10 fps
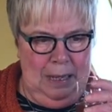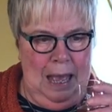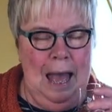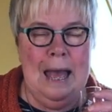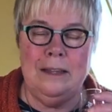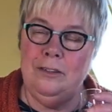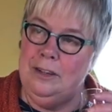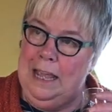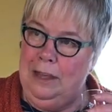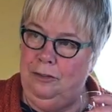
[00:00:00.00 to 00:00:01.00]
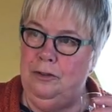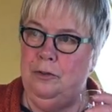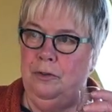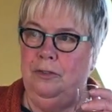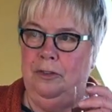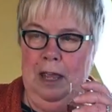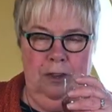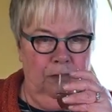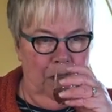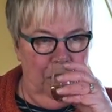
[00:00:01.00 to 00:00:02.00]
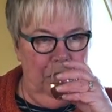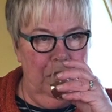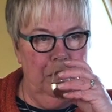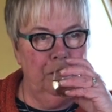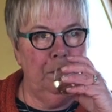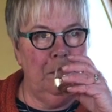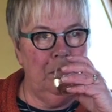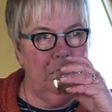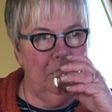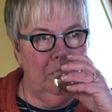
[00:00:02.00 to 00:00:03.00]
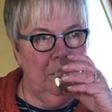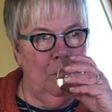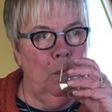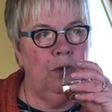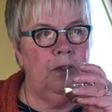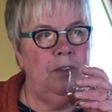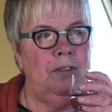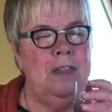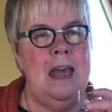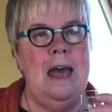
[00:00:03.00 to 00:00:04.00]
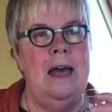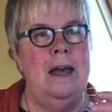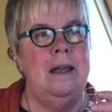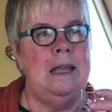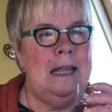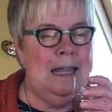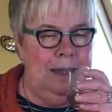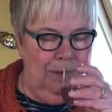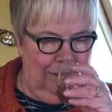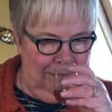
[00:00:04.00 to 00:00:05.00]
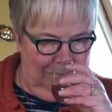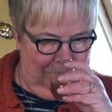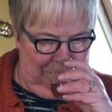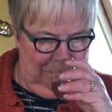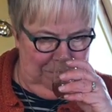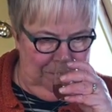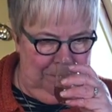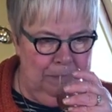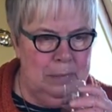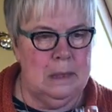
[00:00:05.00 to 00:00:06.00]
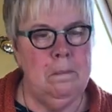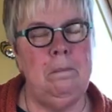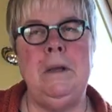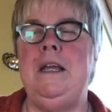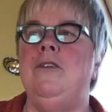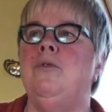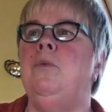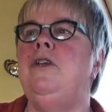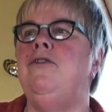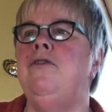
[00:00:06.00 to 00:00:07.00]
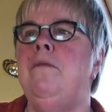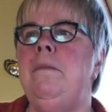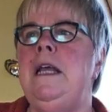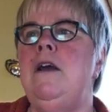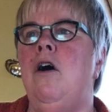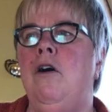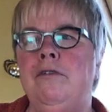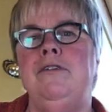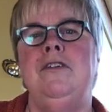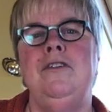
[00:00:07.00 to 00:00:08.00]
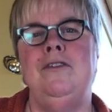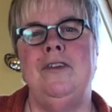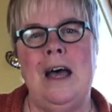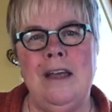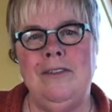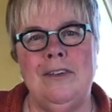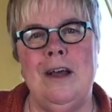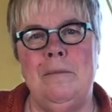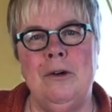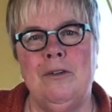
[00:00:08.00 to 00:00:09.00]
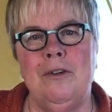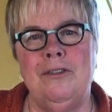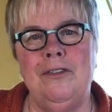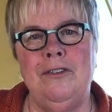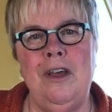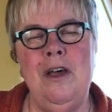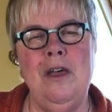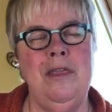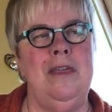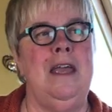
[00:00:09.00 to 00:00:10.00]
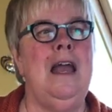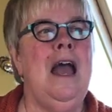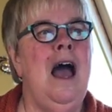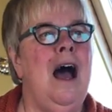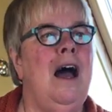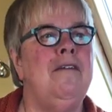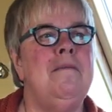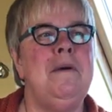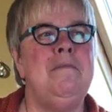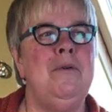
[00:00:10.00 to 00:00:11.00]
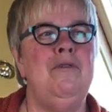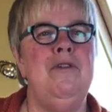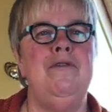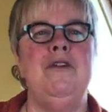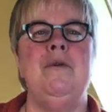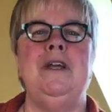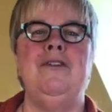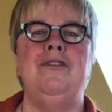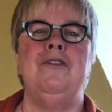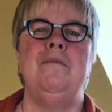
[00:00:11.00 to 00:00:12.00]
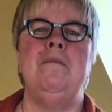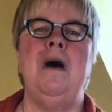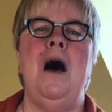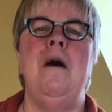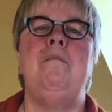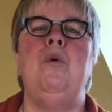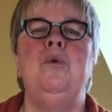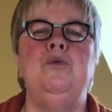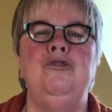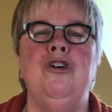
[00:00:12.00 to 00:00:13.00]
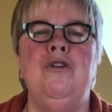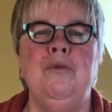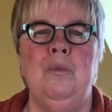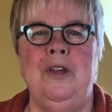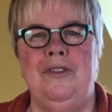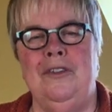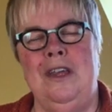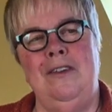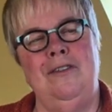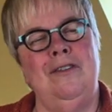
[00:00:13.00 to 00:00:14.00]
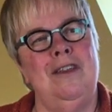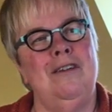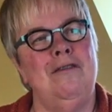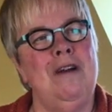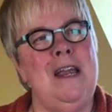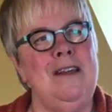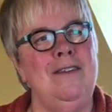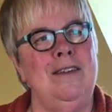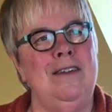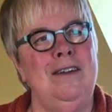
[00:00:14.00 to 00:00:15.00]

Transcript: And yes, you could say it's earthy notes, but what is there is peat, which for me often does come across as earthy. I remember reviewing some Paul John whiskies, the great